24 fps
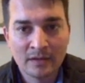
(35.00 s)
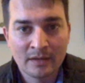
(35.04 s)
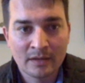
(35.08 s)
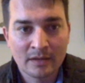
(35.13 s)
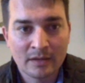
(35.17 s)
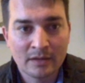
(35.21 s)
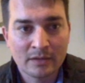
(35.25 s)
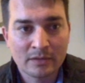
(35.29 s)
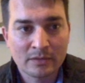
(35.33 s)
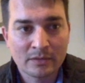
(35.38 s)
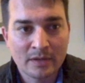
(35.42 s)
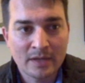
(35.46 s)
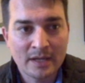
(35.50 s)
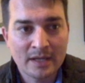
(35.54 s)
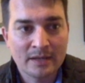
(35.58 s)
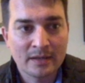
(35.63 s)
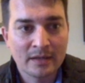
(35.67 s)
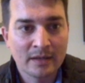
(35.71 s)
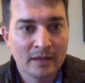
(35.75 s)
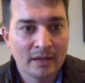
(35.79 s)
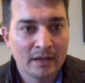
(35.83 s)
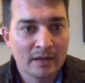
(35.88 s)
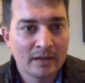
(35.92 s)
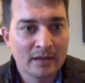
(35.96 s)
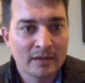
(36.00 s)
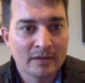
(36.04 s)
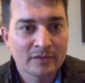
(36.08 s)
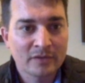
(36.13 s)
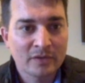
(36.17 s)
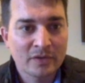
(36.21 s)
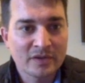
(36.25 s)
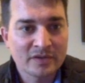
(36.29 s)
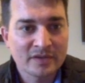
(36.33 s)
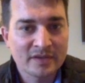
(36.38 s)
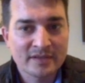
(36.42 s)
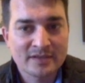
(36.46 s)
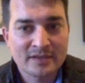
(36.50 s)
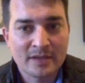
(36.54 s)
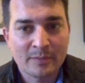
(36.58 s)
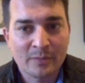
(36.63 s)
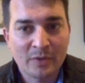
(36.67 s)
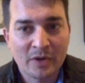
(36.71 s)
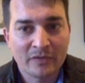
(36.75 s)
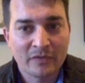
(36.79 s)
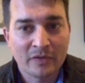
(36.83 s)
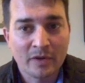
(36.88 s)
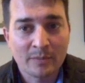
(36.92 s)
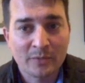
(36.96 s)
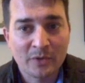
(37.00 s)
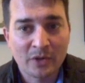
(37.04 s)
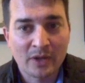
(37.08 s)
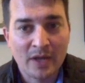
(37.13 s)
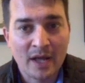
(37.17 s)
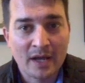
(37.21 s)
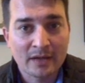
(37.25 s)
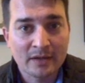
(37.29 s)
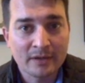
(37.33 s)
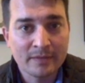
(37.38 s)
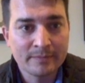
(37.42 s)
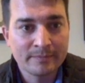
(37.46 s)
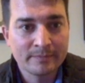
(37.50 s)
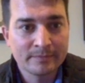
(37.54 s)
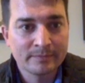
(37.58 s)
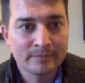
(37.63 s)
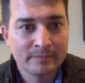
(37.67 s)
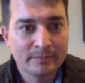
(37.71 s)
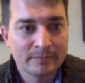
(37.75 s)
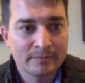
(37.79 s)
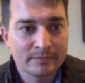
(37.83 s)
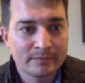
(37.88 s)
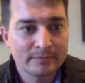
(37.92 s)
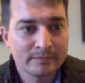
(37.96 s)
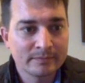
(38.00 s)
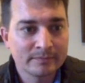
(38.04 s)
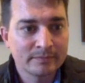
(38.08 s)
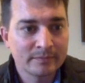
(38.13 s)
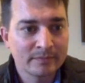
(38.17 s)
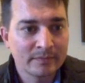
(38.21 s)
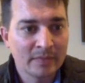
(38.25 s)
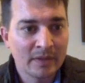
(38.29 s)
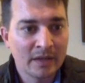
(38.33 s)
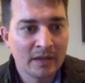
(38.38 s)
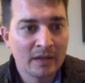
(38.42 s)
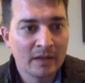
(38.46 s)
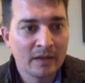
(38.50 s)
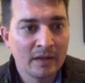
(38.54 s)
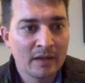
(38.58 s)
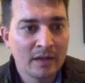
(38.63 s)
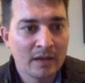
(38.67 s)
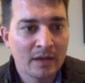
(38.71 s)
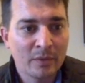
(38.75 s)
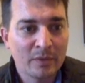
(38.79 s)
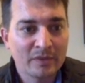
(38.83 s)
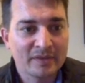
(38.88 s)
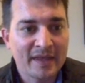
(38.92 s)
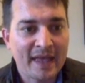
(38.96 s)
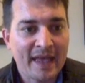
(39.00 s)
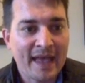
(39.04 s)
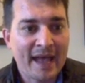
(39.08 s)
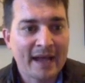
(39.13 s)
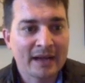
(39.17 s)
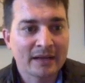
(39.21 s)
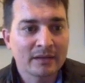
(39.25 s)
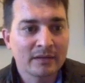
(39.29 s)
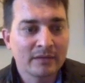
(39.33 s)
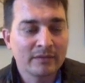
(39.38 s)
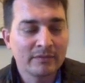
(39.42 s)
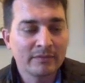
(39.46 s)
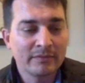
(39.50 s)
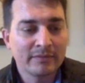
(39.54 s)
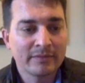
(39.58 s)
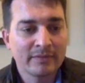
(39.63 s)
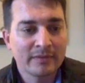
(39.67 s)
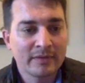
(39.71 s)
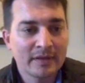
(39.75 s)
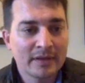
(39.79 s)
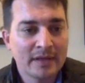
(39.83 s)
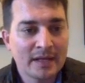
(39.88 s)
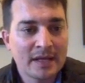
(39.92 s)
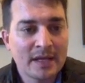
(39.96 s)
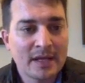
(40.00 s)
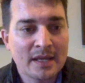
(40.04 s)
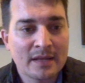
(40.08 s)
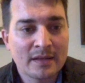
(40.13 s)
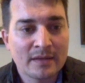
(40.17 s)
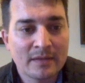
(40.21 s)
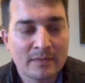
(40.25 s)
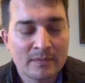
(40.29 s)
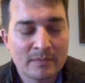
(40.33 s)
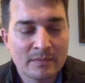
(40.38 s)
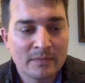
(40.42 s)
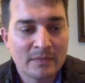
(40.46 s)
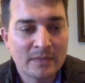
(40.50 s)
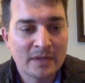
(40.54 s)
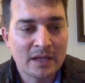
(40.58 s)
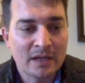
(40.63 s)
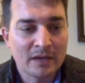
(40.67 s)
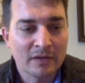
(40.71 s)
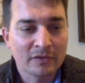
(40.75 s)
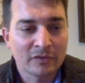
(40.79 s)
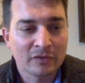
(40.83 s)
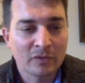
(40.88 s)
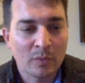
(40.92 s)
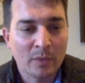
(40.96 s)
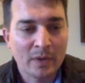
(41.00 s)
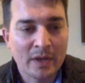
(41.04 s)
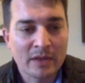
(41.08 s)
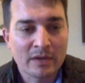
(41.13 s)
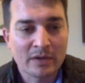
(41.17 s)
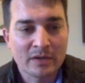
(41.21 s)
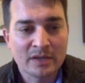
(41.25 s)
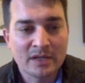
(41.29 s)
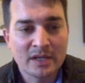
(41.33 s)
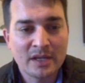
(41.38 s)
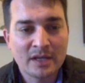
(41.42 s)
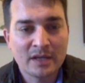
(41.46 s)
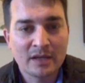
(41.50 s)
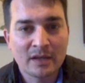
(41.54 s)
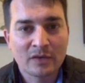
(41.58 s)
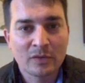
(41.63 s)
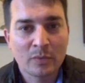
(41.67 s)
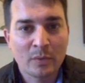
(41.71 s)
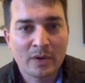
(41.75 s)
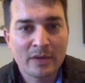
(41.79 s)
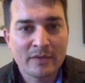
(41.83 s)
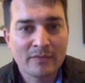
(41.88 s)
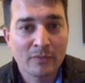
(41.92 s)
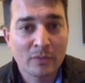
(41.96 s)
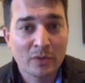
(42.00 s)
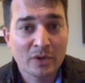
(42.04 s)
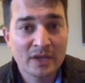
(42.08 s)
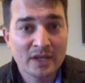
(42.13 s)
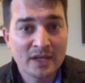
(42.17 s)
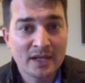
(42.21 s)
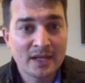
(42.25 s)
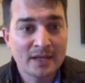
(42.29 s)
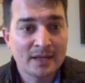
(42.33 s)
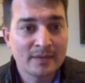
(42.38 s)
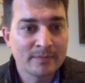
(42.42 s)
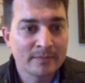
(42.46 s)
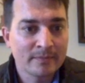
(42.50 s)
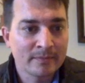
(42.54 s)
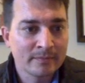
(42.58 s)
All right, so here's a summary of Cryptolocker. It was active in the years 2013 to 2014.